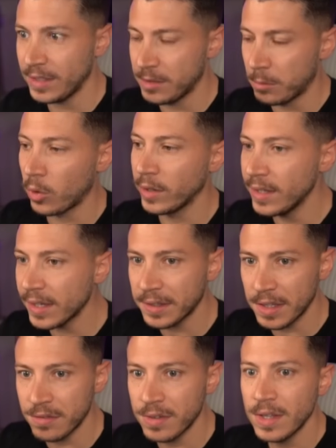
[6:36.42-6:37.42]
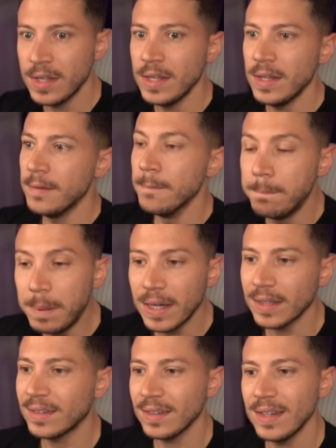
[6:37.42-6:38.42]
is more indicative,
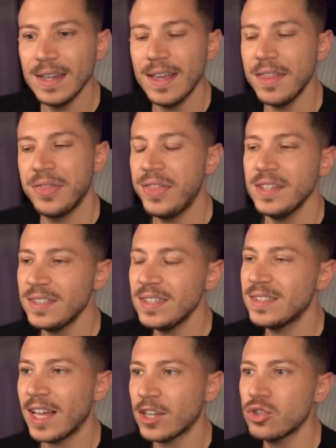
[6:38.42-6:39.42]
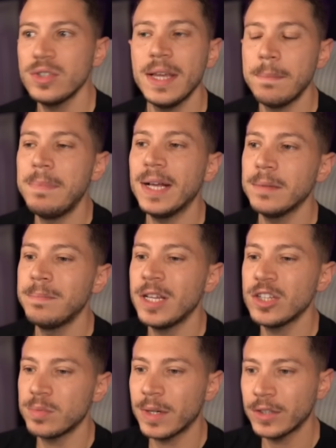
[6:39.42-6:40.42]
but this is actually a bad
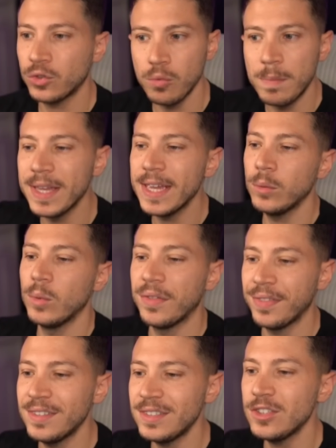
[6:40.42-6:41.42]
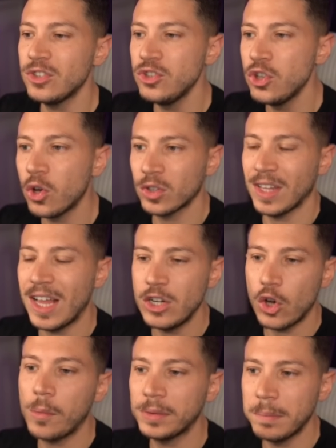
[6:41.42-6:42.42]
benchmark to begin with. This is not an
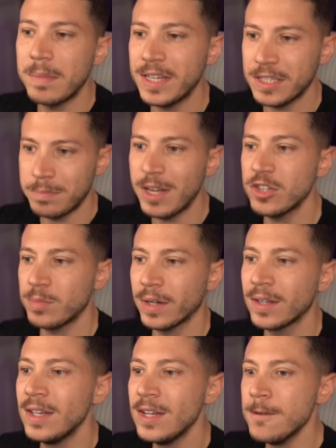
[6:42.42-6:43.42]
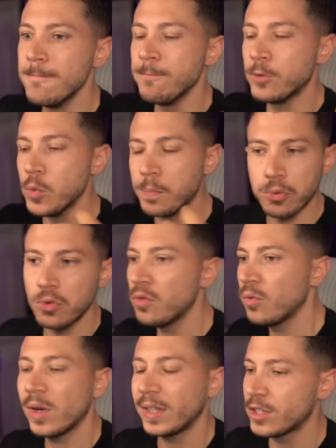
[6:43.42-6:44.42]
optimized benchmark to
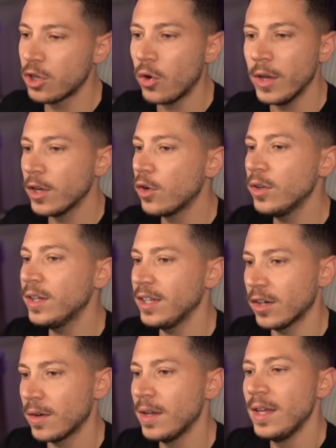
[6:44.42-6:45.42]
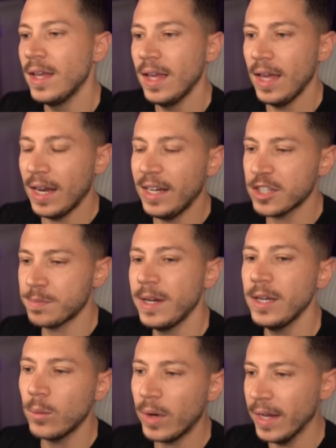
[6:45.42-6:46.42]
prove what's going on here. And I'll
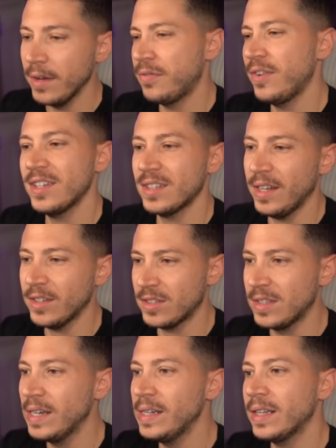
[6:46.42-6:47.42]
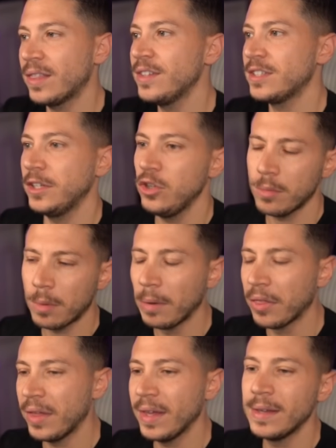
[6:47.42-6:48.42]
explain why. First, let's delete this enumerable
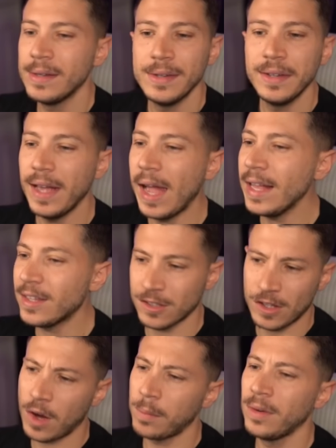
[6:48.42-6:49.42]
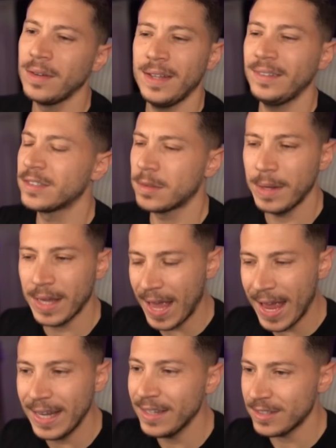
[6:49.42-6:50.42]
thing. It's terrible. It doesn't make
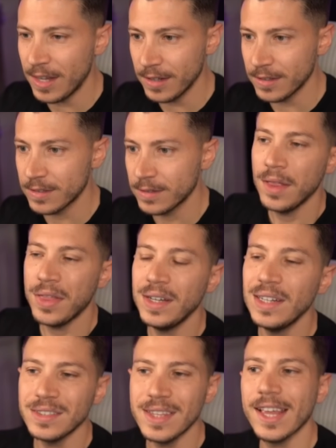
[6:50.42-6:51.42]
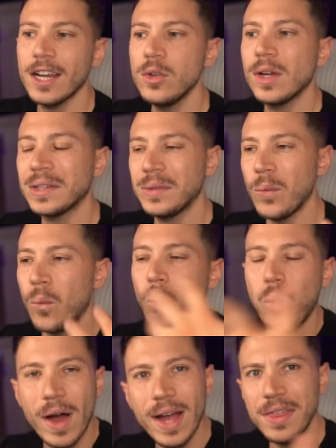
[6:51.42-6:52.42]
any sense. Then let's take a look at
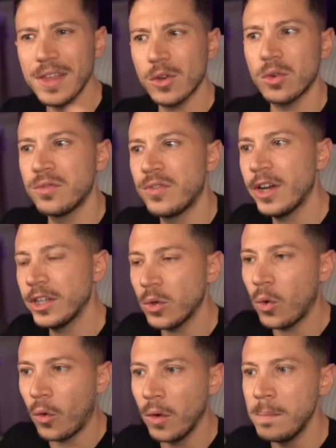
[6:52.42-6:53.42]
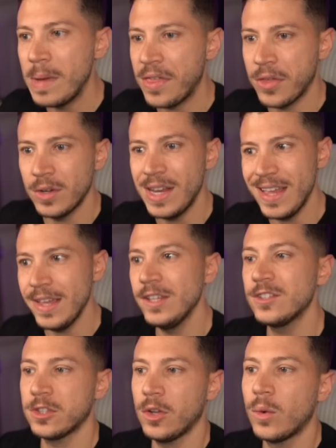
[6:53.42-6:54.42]
why the convert all method is
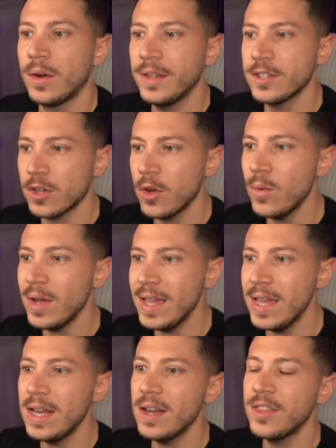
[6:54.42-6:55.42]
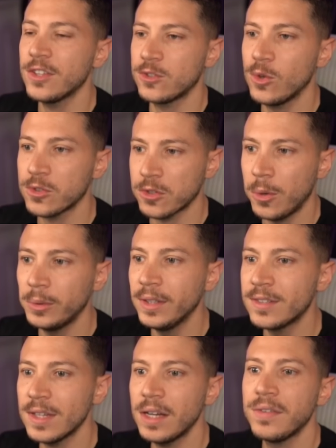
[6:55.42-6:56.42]
slower. Let's go in the source code
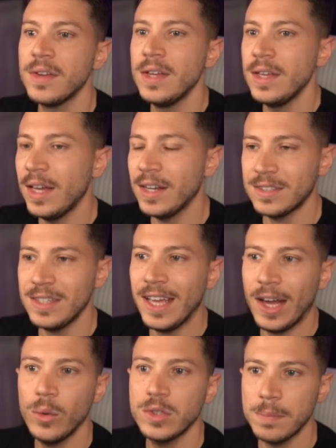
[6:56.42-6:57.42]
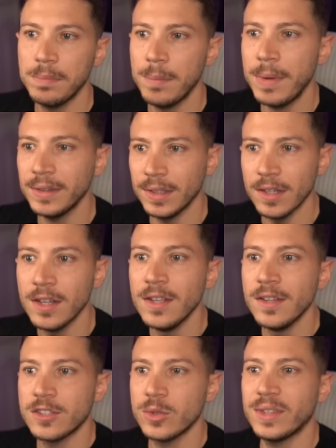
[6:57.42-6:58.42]
itself and see how it's implemented.
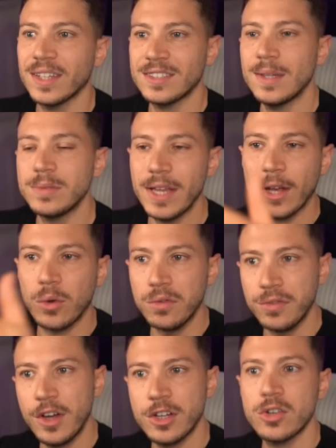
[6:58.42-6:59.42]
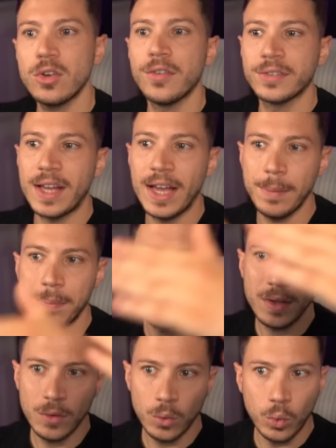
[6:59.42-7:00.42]
So it accepts a converter of type
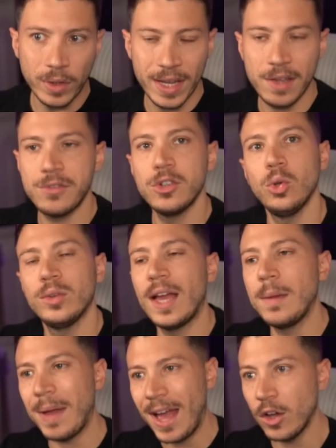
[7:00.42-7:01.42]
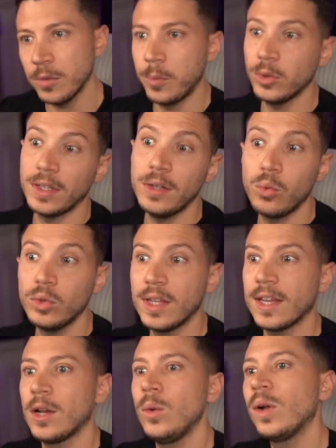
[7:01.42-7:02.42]
whatever to type output. And if we
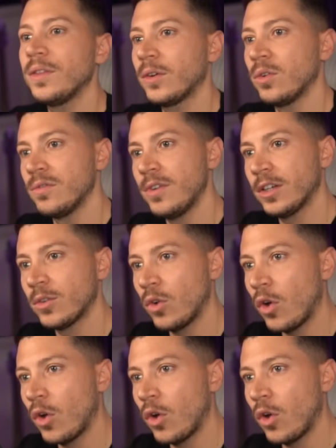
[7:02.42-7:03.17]
take a look at the converter